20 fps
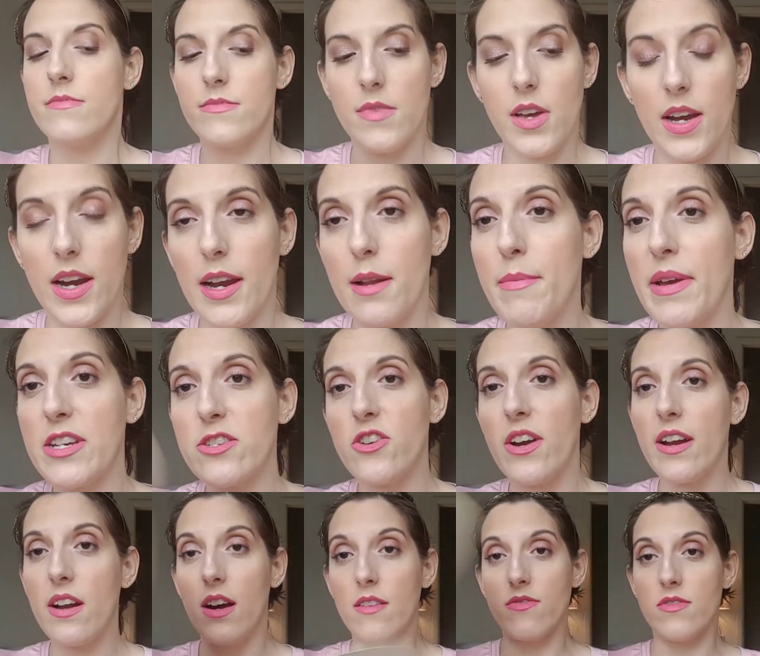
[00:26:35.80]
I gotta make sure
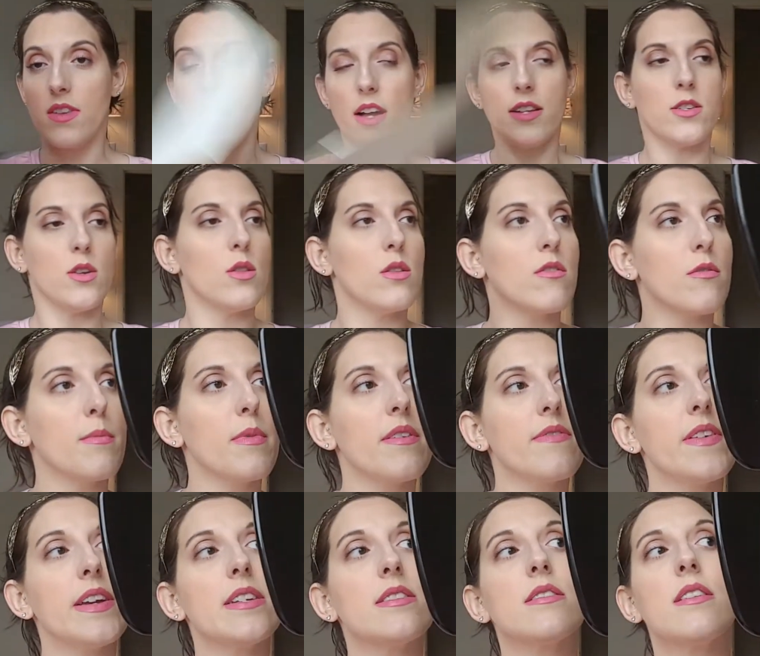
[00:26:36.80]
I don't have dots all over my
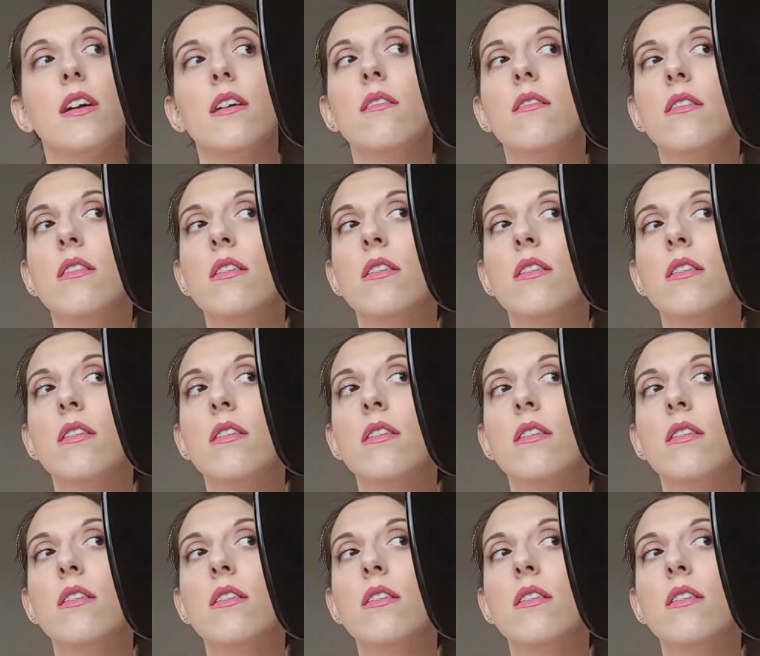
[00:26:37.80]
face now.